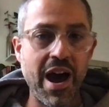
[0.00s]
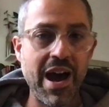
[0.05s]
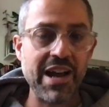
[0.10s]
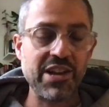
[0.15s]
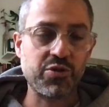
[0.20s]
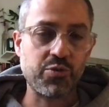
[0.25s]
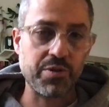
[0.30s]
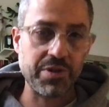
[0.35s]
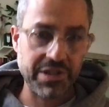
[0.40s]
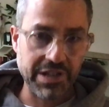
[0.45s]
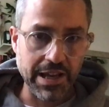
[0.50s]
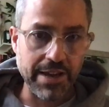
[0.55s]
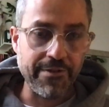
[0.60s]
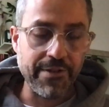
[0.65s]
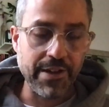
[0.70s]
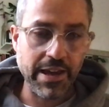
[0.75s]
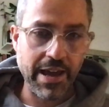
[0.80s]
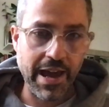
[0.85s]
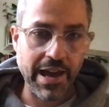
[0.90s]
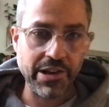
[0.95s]
or
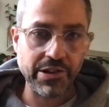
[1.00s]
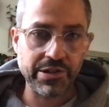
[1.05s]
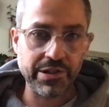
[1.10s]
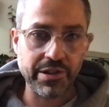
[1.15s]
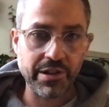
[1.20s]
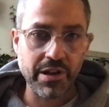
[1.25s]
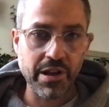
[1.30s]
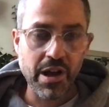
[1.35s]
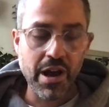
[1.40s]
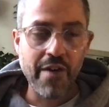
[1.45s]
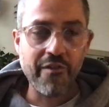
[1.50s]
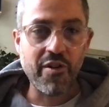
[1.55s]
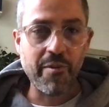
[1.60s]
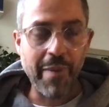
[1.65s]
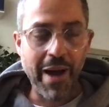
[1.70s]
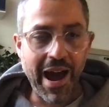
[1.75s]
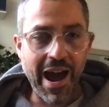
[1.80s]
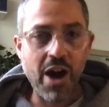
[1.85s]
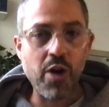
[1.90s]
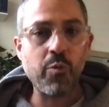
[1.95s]
deviation from
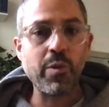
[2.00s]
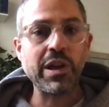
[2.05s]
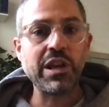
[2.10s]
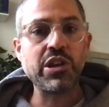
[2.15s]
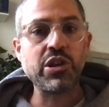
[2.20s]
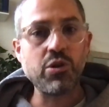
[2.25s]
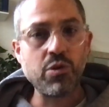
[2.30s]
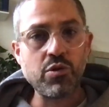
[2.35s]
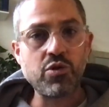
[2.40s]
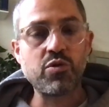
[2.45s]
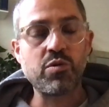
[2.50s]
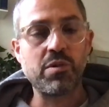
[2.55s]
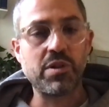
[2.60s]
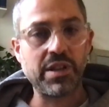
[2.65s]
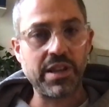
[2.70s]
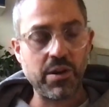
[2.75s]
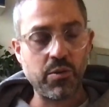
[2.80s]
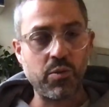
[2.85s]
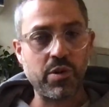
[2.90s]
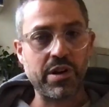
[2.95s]
how we usually
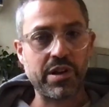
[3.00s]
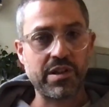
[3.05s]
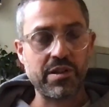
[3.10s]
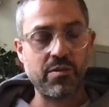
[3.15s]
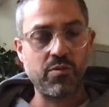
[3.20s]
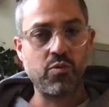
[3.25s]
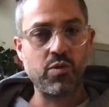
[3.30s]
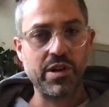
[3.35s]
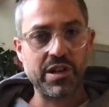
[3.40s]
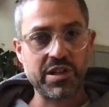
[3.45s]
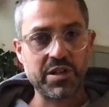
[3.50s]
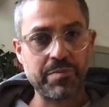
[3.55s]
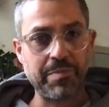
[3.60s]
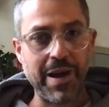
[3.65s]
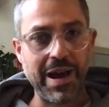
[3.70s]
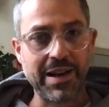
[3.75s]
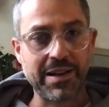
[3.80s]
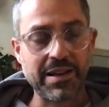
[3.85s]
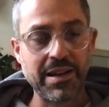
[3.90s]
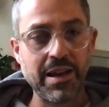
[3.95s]
would, would
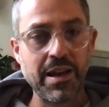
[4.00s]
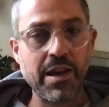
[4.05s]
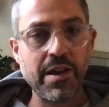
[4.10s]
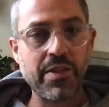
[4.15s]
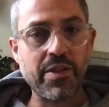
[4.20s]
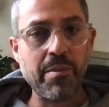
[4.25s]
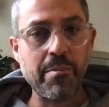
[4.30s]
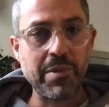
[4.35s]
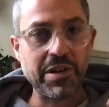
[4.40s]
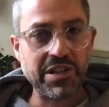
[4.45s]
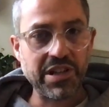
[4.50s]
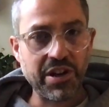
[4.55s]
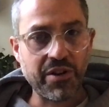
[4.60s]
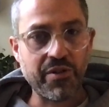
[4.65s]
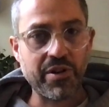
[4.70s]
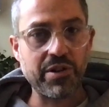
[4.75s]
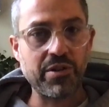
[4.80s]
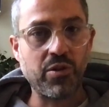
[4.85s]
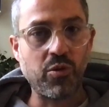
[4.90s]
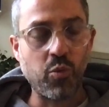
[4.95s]
expect the
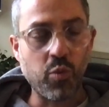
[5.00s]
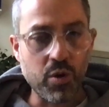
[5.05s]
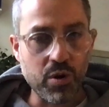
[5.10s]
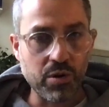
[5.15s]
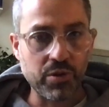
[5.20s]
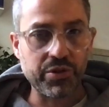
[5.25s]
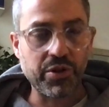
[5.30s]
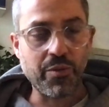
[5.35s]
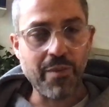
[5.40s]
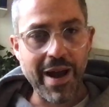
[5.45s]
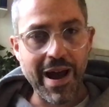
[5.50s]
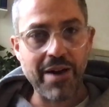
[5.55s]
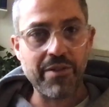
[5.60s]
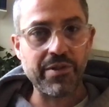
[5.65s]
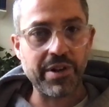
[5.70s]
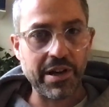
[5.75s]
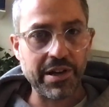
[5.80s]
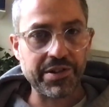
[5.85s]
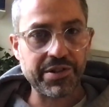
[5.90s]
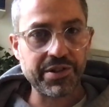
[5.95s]
material world around
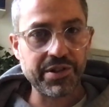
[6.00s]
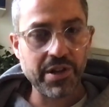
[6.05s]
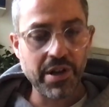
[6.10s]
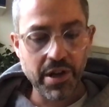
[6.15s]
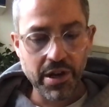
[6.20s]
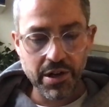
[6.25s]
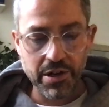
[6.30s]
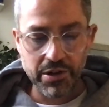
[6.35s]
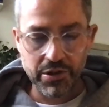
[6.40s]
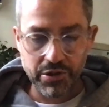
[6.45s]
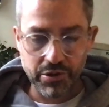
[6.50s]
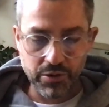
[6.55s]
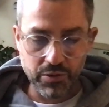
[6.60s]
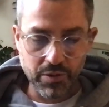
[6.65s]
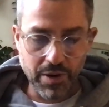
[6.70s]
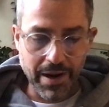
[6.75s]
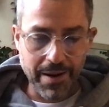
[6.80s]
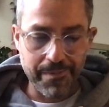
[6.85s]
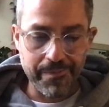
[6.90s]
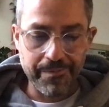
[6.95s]
us to,
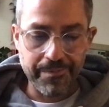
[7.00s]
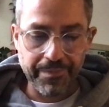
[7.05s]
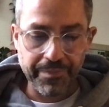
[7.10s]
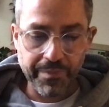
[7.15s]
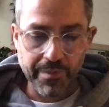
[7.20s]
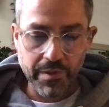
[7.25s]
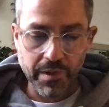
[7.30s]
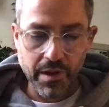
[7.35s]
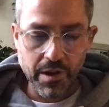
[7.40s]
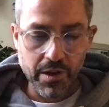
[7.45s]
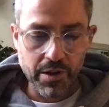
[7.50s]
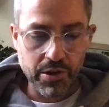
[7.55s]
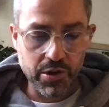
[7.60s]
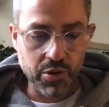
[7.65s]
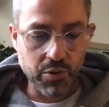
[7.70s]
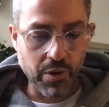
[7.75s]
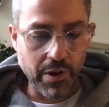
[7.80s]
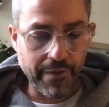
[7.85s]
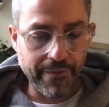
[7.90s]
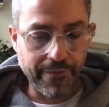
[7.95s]
um, to
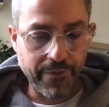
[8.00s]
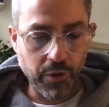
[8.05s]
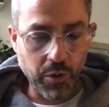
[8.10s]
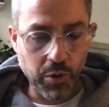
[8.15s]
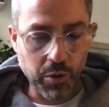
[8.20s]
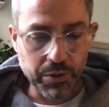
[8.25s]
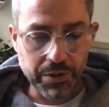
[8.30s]
unfold.